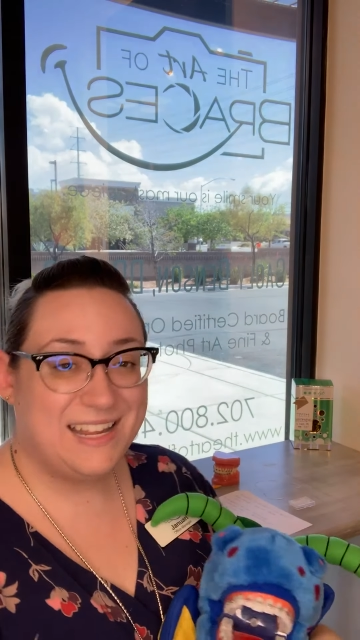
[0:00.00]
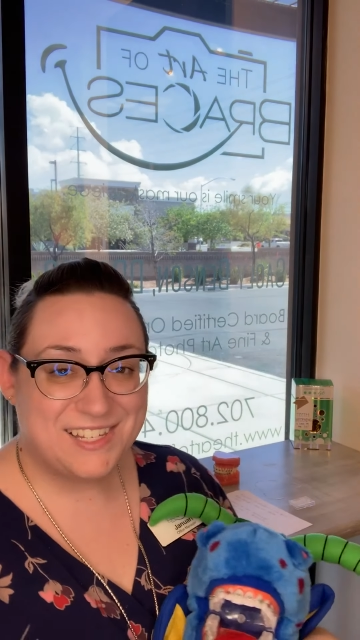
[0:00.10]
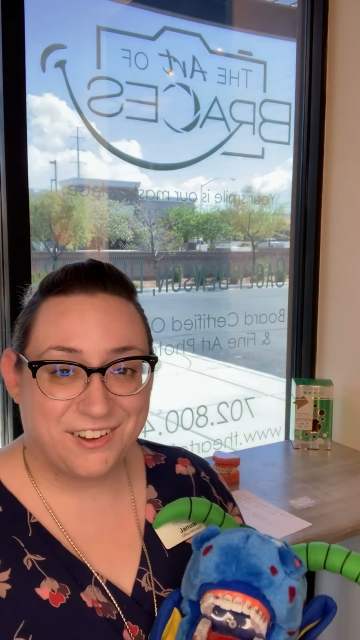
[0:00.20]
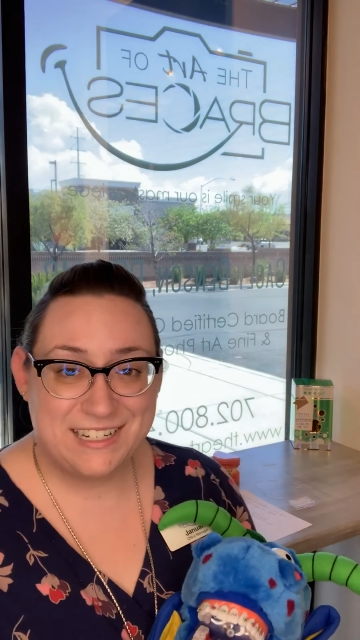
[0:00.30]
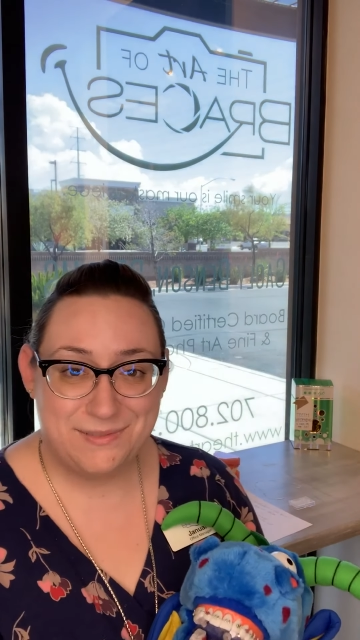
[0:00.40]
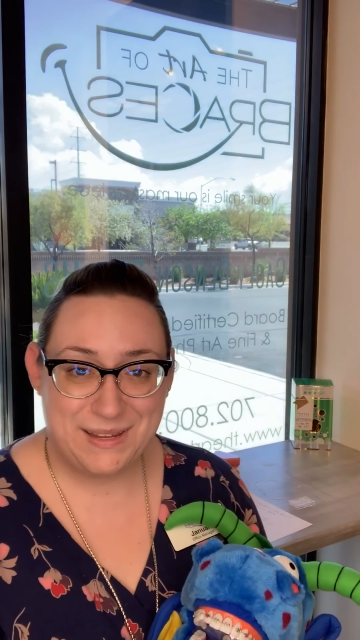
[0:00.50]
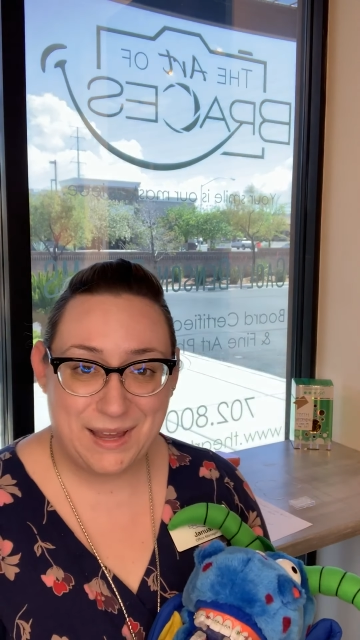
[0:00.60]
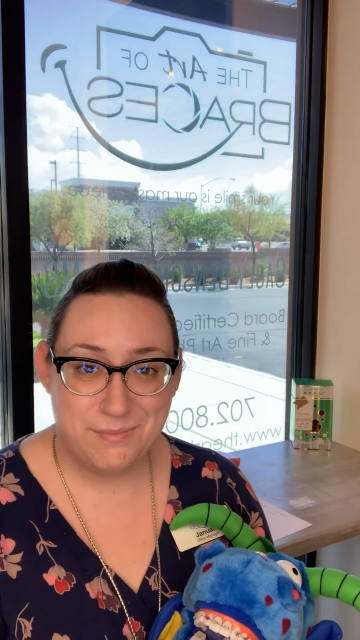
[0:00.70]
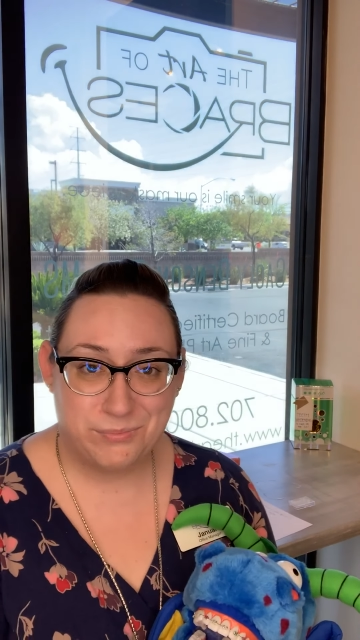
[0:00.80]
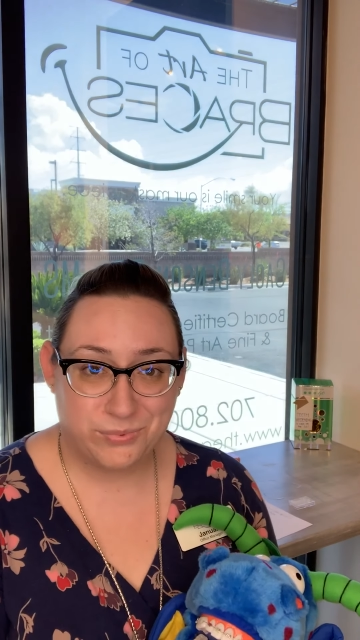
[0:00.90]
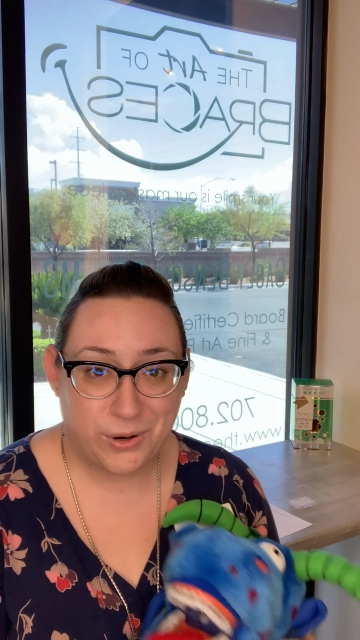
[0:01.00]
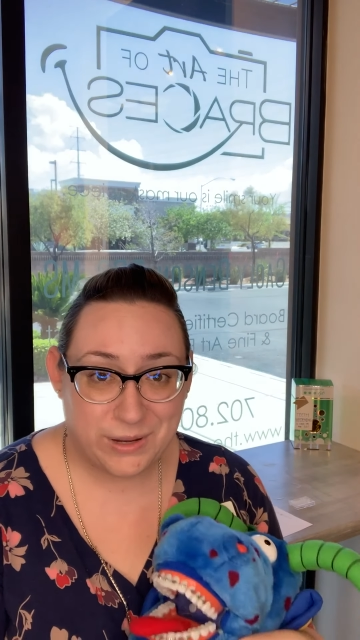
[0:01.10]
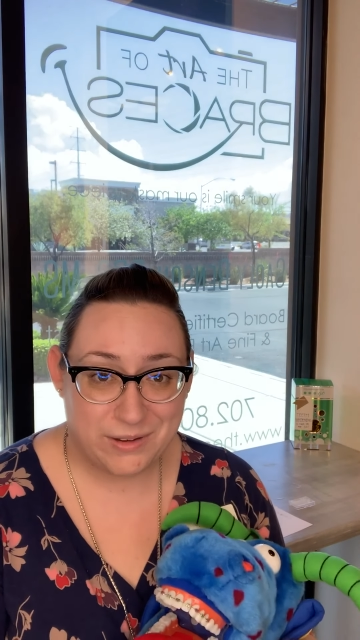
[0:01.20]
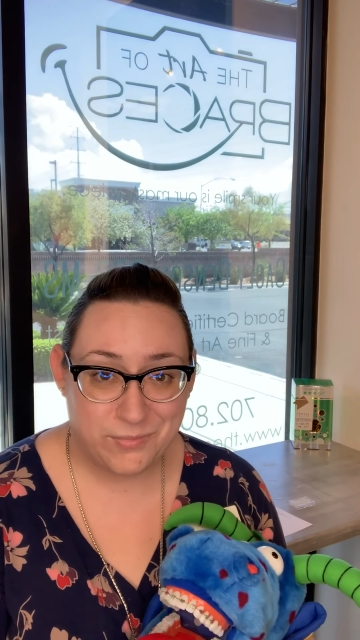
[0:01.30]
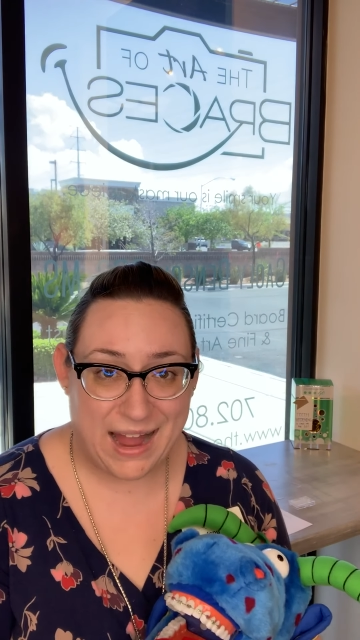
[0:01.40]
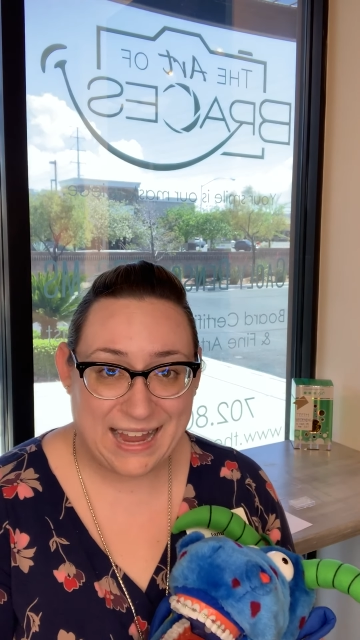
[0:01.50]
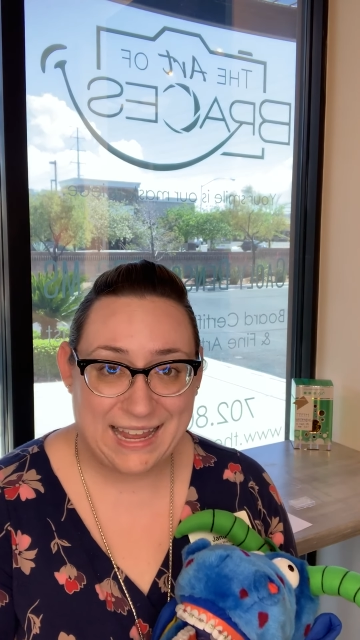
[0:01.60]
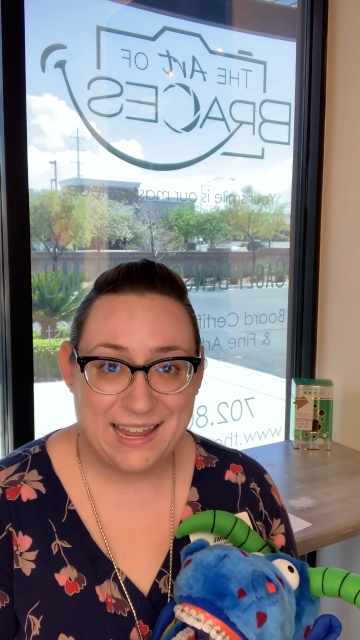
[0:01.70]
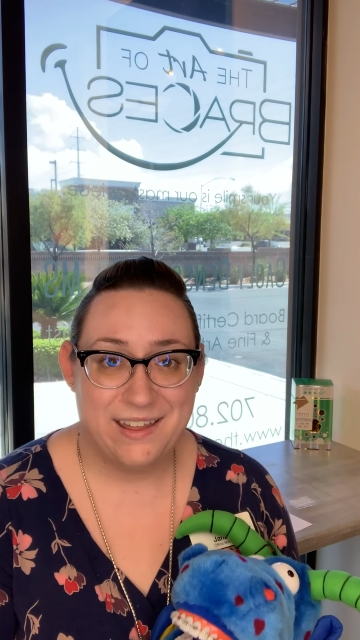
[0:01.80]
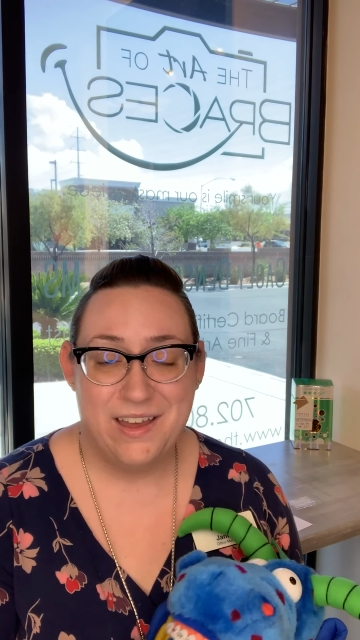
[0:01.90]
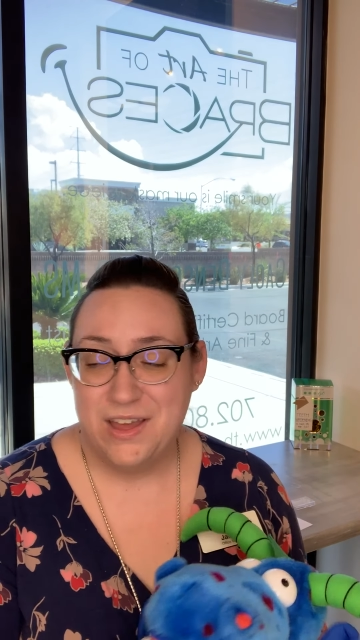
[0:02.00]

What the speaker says: is going to be a broken bracket.